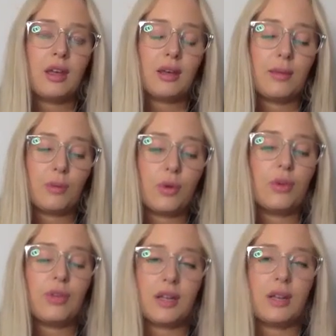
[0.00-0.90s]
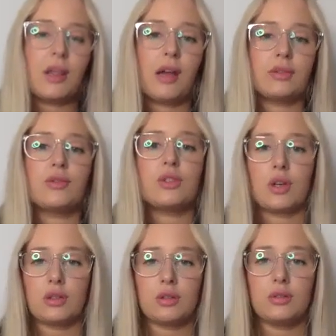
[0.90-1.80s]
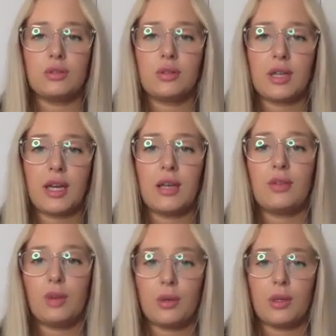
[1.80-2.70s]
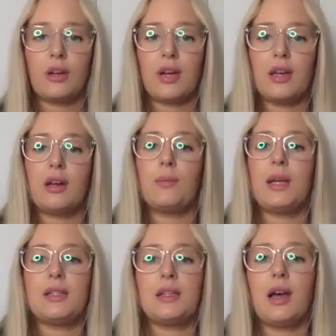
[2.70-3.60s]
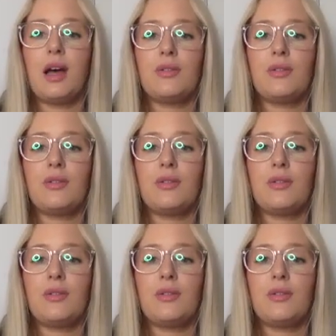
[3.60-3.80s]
more than a life of struggle, okay, if you want to create an amazing life.